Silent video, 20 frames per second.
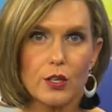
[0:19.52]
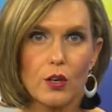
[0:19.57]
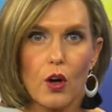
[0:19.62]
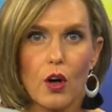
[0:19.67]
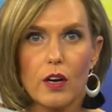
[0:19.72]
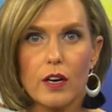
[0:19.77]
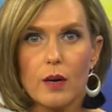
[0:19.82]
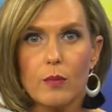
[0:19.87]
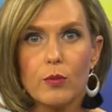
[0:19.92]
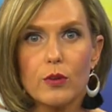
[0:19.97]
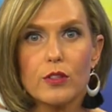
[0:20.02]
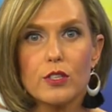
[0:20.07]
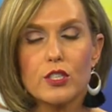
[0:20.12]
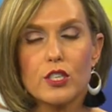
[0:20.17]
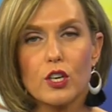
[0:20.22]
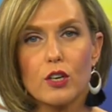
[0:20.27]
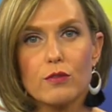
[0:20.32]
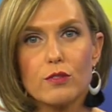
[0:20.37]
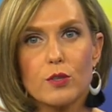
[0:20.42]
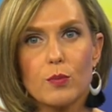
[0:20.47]
caught up with the
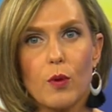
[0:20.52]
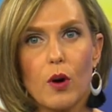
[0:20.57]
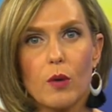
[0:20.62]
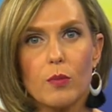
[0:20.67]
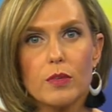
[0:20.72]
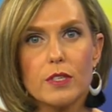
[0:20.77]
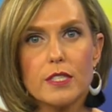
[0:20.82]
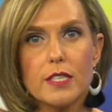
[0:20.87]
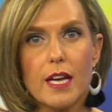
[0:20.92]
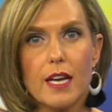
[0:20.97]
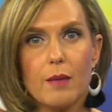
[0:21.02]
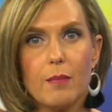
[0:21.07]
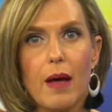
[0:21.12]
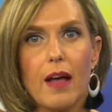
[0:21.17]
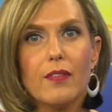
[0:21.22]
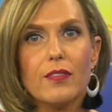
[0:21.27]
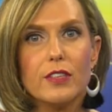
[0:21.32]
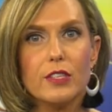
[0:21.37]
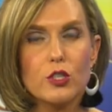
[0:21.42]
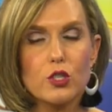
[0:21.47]
Sheriff's Department today
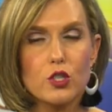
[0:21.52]
about these